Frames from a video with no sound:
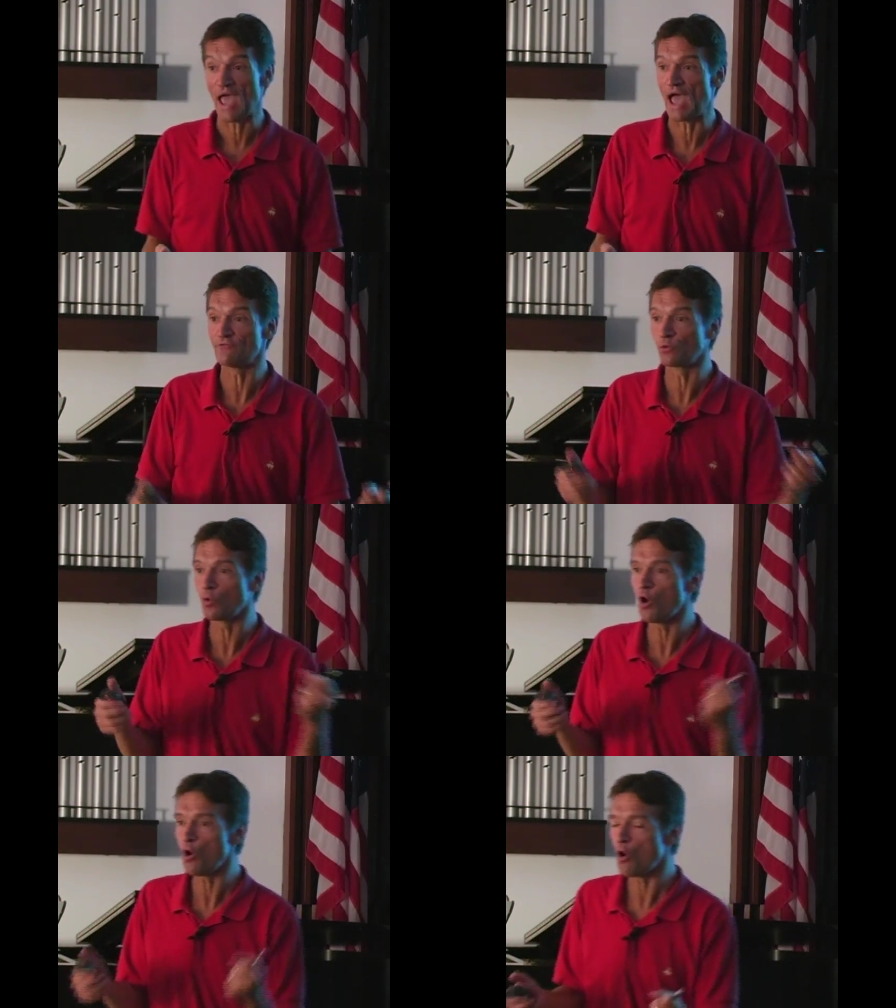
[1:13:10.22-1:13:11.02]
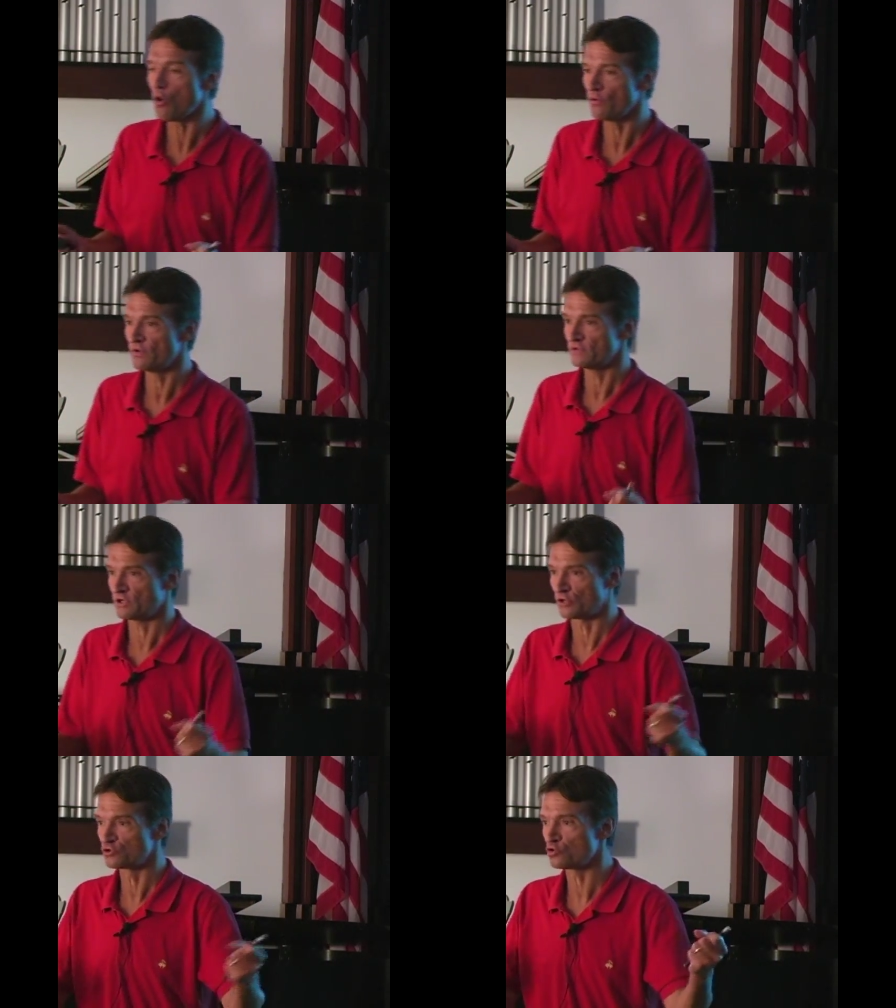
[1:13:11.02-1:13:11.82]
have a role
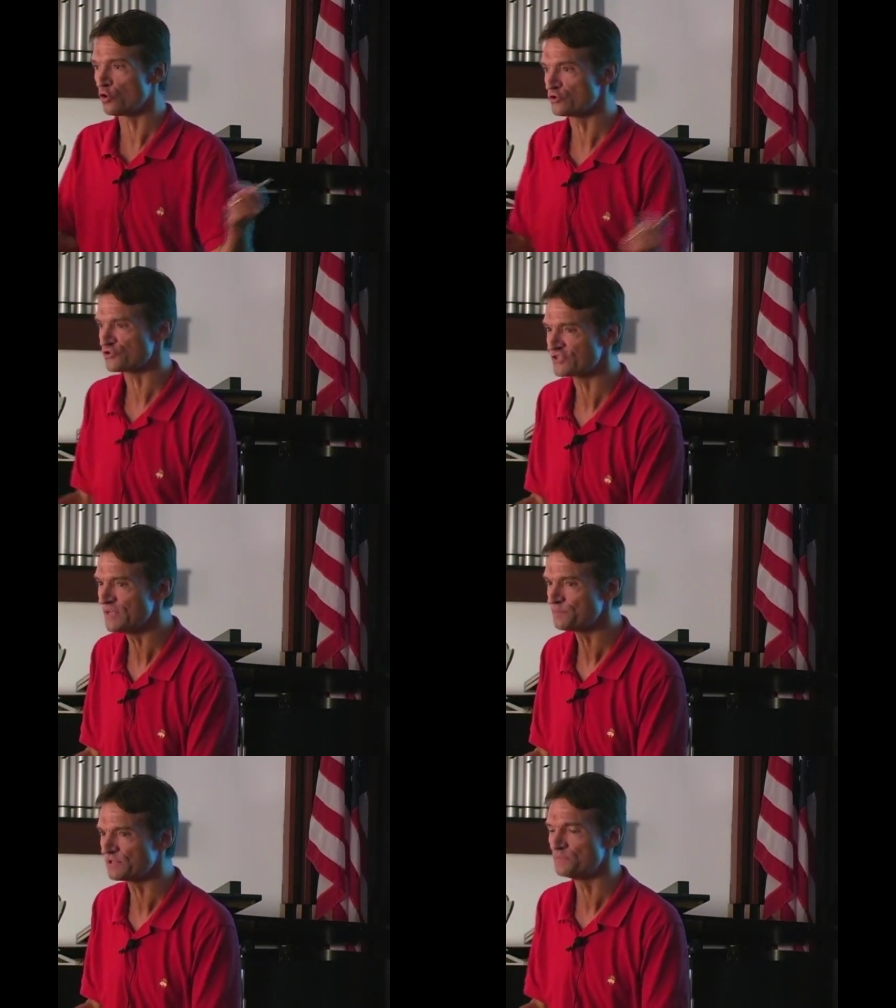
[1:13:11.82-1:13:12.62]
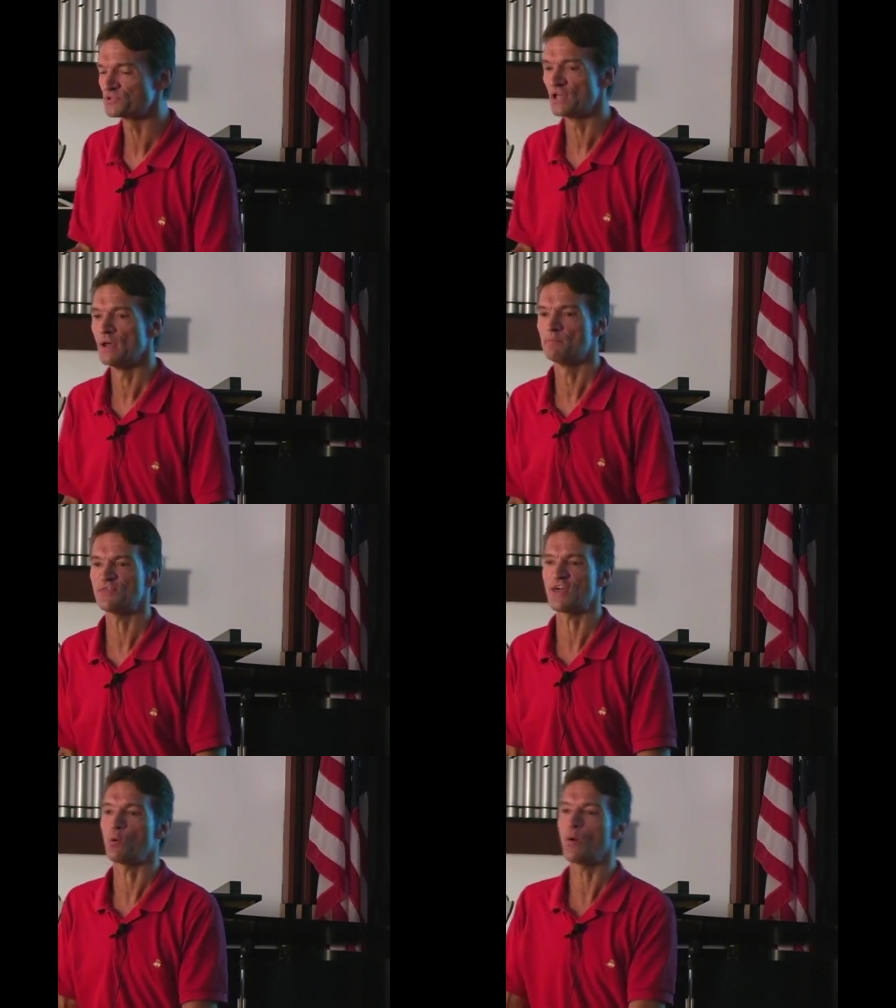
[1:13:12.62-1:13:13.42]
to control your symptoms,
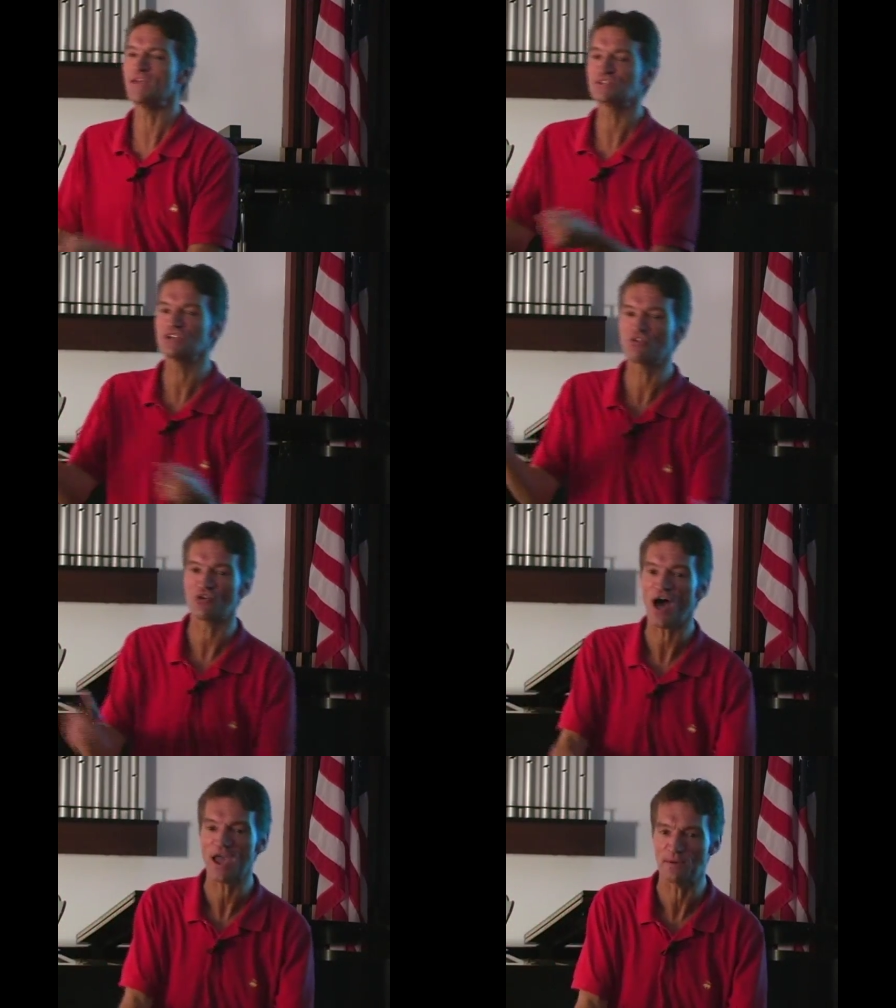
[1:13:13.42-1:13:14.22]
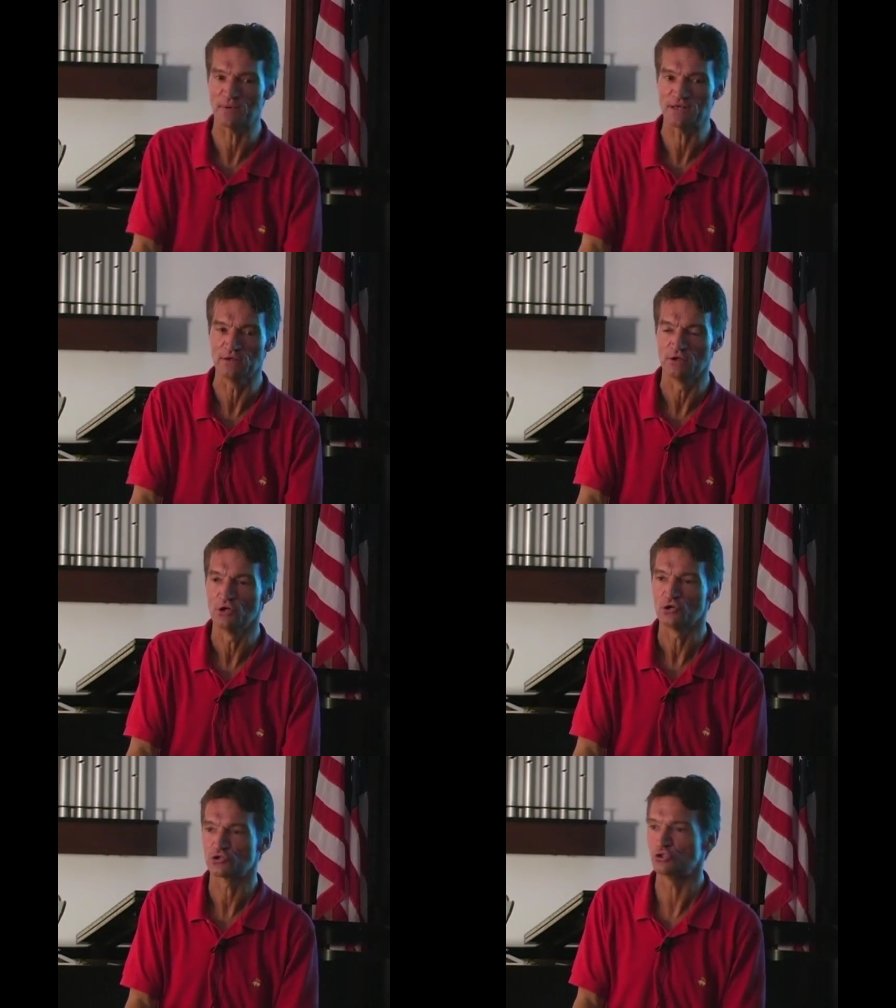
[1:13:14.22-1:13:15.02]
but they wasted thiamine,
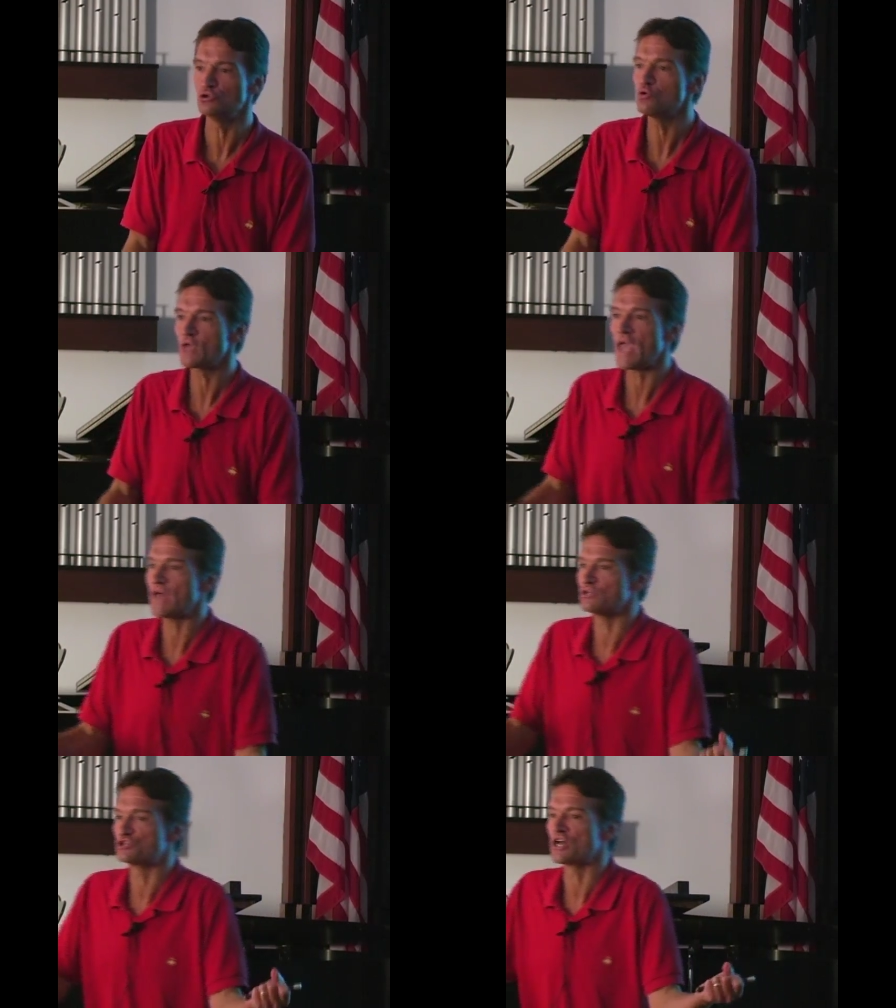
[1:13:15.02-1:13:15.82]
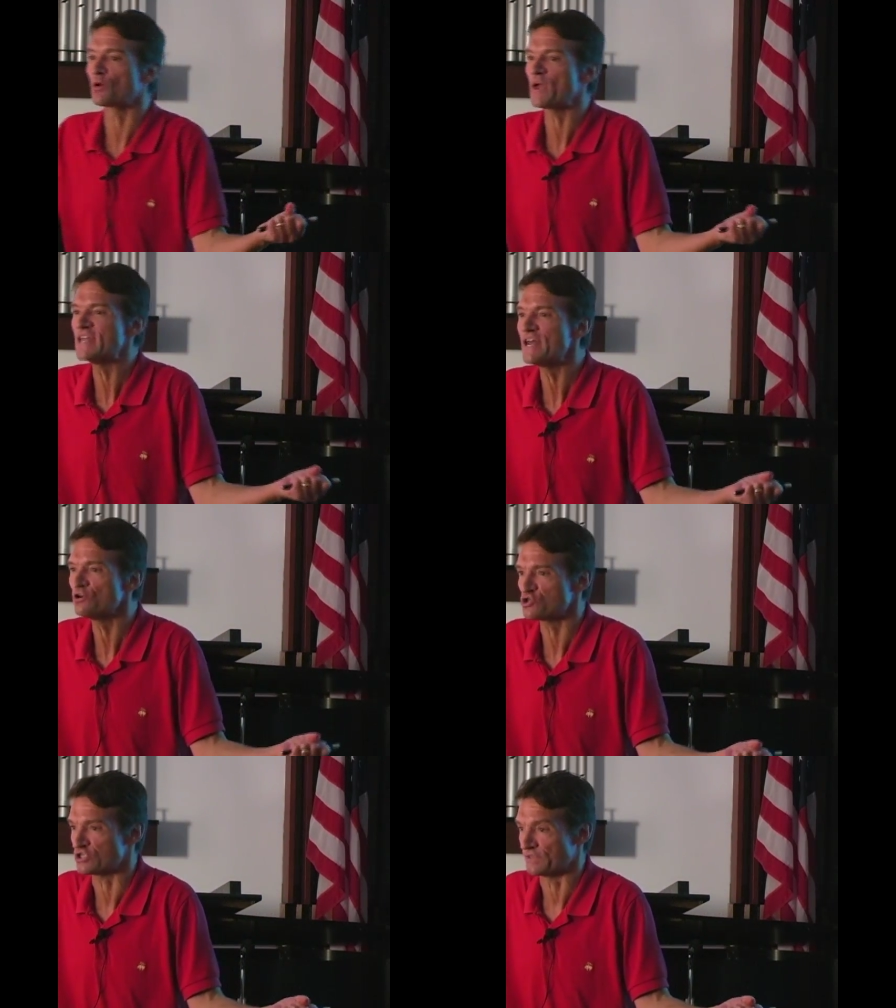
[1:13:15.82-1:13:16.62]
so you can't generate
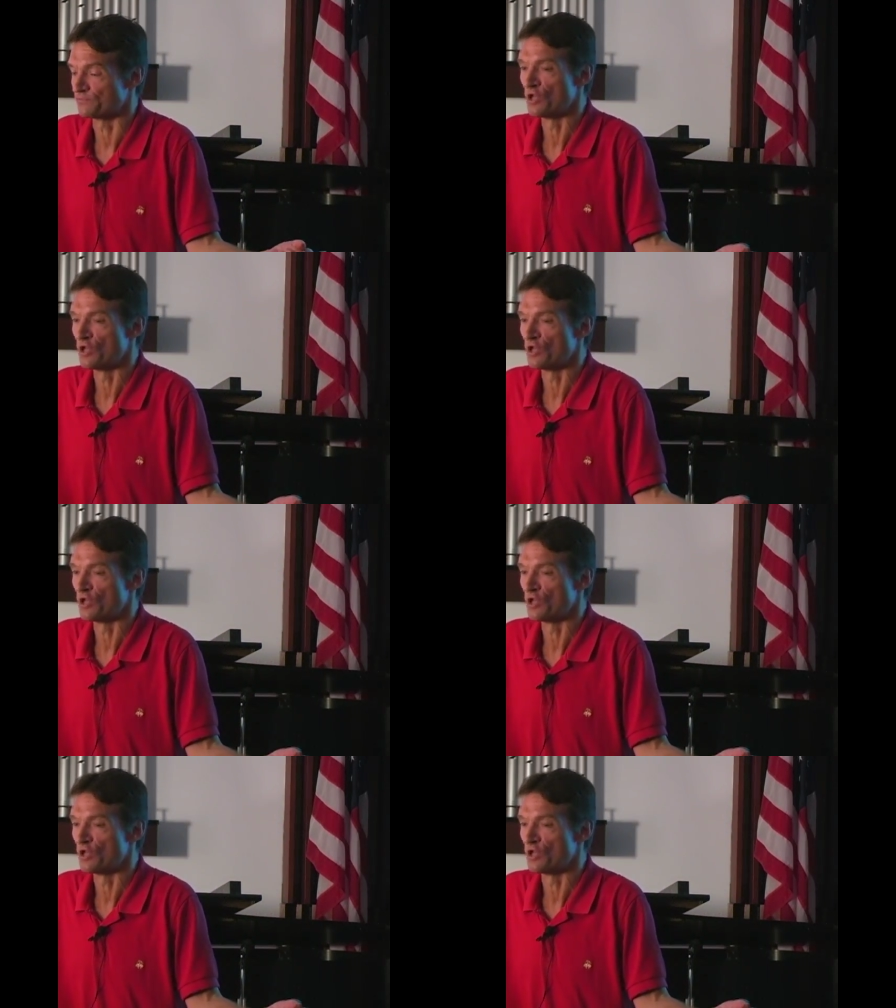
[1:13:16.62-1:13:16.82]
energy.